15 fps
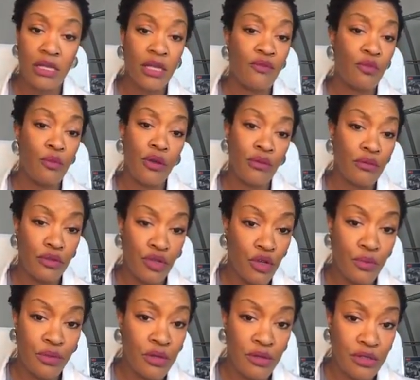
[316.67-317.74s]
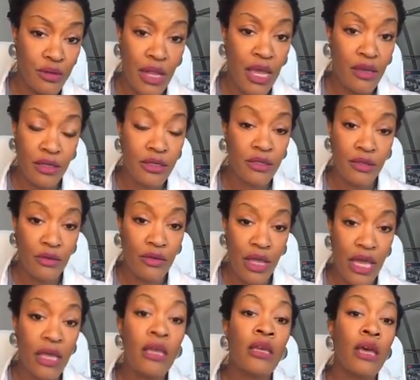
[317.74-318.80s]
Even birth control pills are not going to do
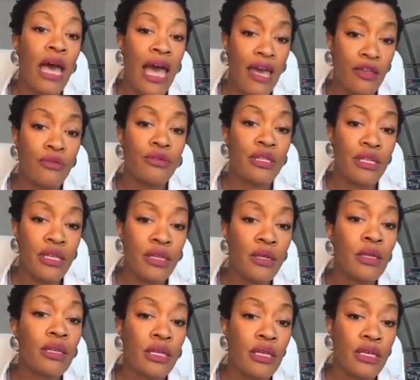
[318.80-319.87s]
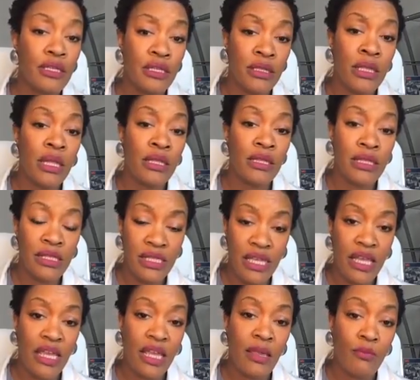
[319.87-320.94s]
that. IUD is the
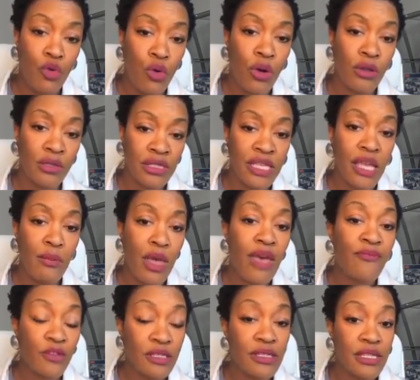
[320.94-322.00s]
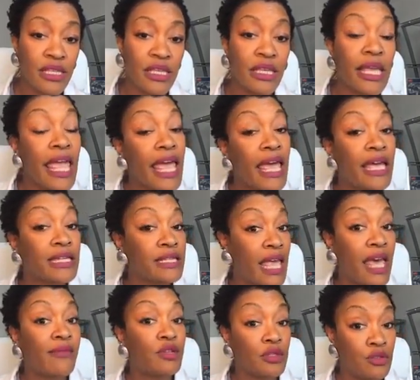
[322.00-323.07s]
same or the same efficacy as
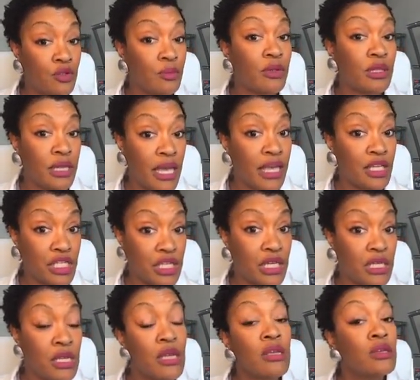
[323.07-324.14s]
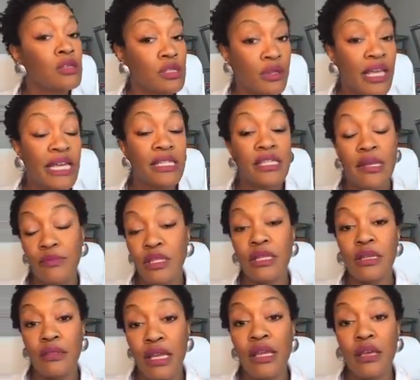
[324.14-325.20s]
having a tubal ligation. So that's something
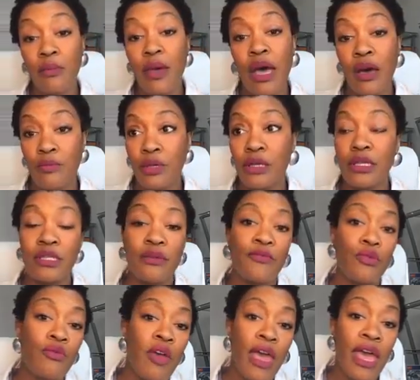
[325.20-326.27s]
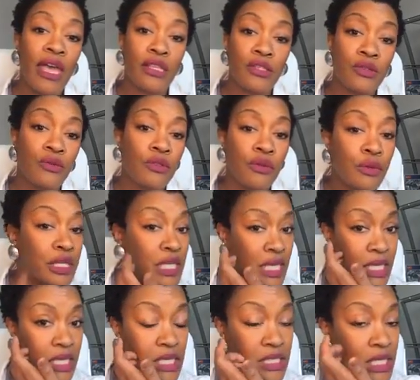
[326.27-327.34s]
to think about, because if you've had 2 or 3
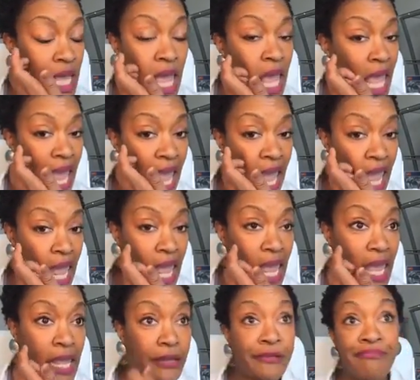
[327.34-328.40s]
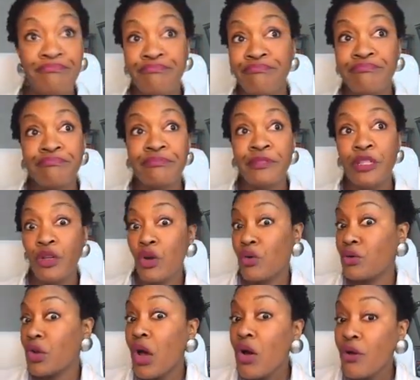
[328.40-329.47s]
kids and you
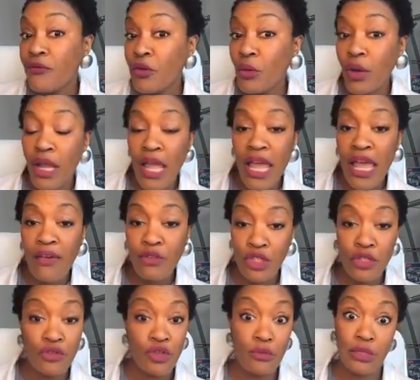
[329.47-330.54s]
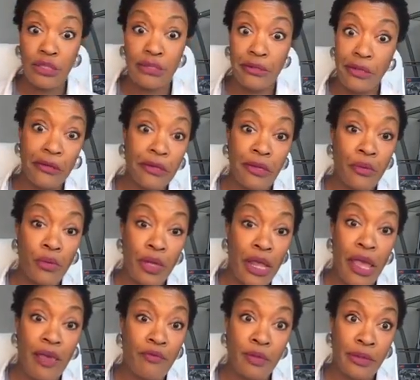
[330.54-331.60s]
don't know if you want to have children, but you know you don't want to
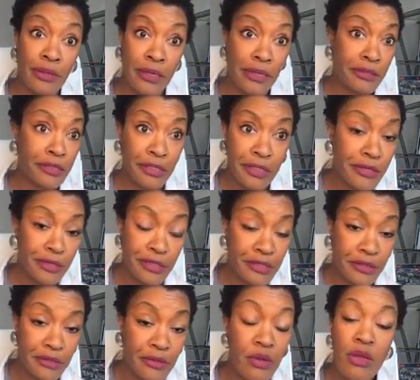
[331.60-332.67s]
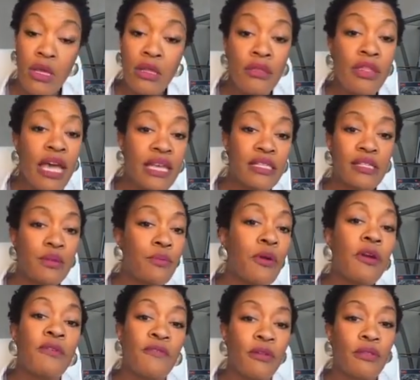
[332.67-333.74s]
have them in the next year or 2, that's the
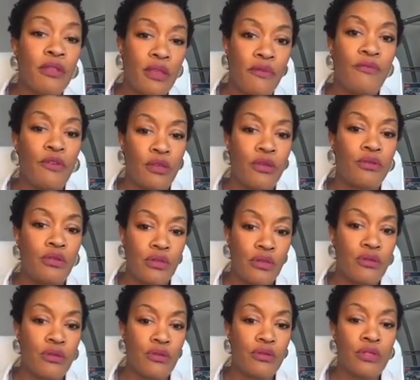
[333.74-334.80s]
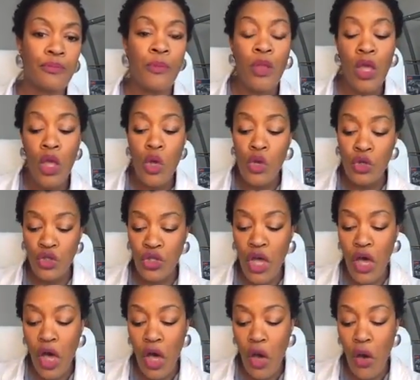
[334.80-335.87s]
perfect thing for you to use.
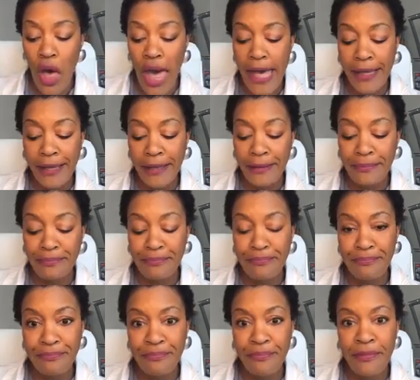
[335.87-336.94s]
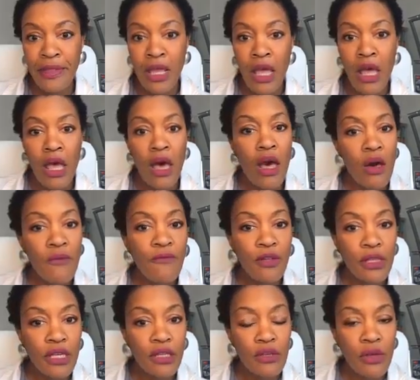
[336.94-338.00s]
So
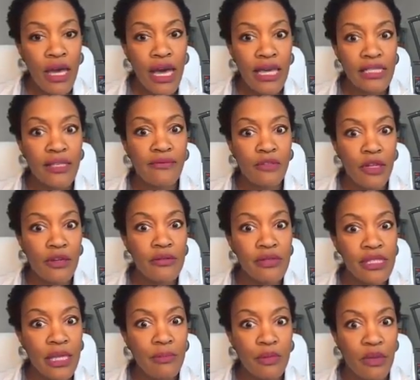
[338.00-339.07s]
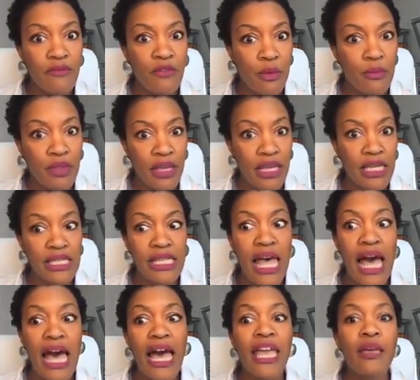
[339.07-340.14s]
hopefully you guys have learned something from this.
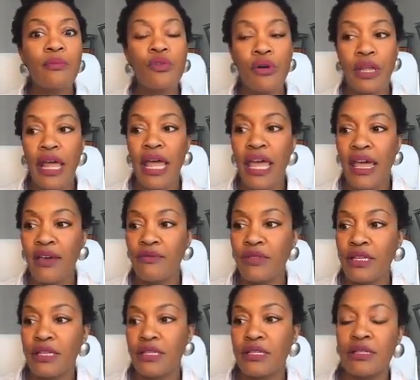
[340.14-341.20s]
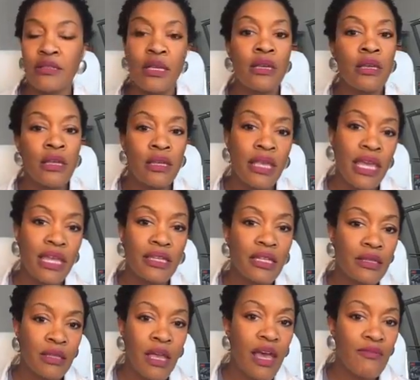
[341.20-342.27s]
I am going to have these
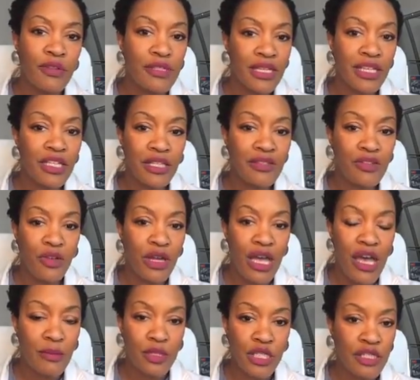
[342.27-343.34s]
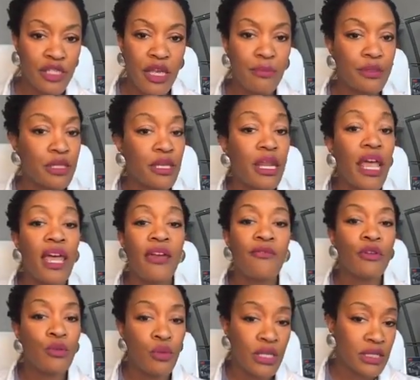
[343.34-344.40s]
candid conversations on contraception
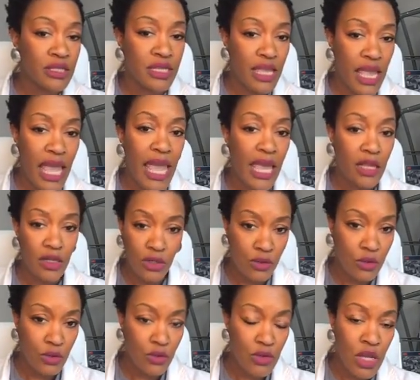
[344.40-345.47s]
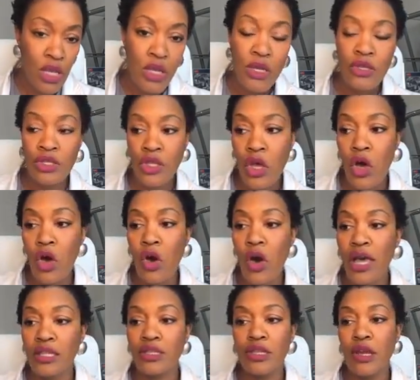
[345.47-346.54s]
every Wednesday at noon. So
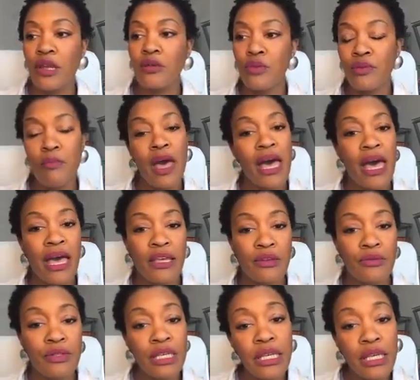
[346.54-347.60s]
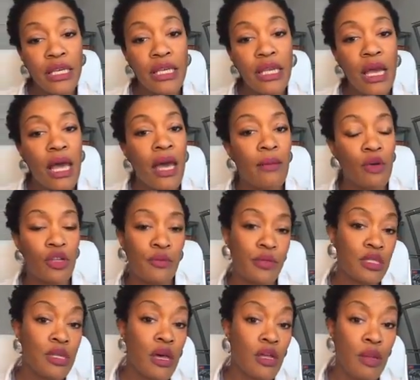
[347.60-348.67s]
I started with my IUD. I'm going to
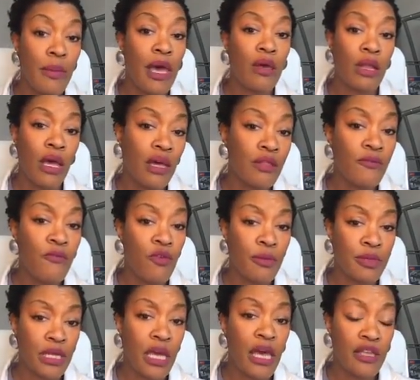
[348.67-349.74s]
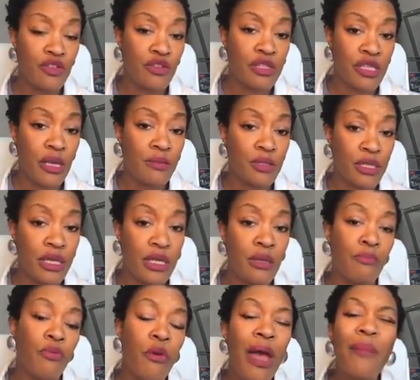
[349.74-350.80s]
be talking about other forms of
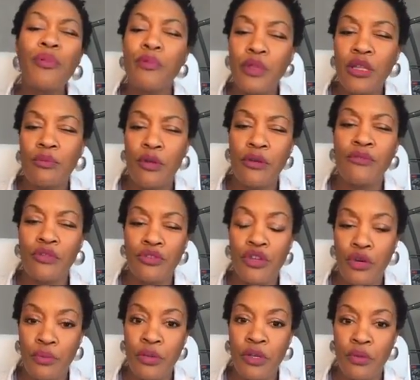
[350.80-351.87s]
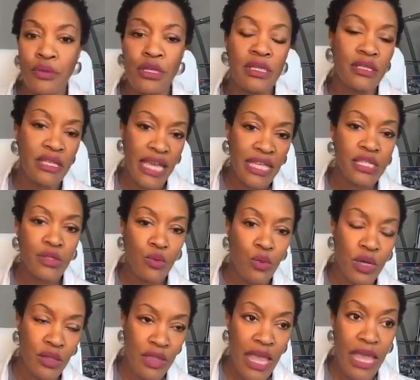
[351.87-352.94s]
contraception, probably a birth control pill, because that's the
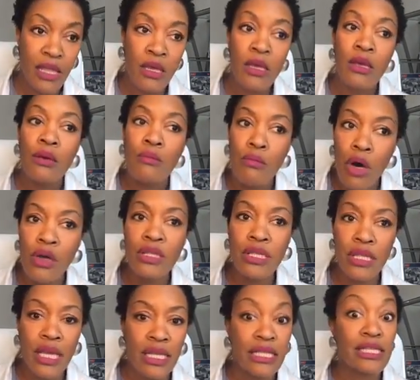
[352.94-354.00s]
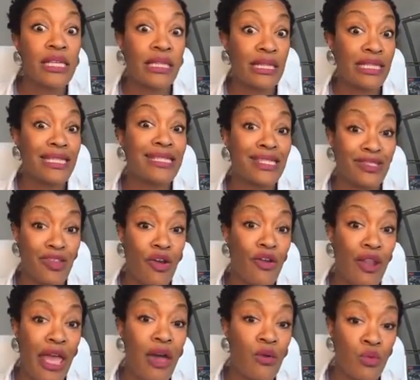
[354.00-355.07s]
one that most ladies at least
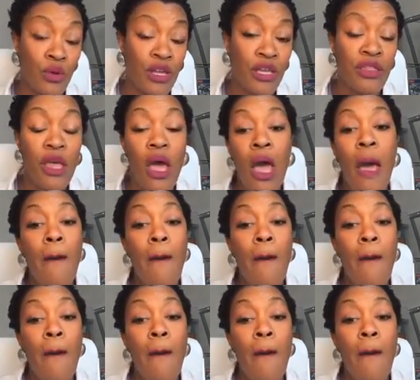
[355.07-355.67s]
start out with.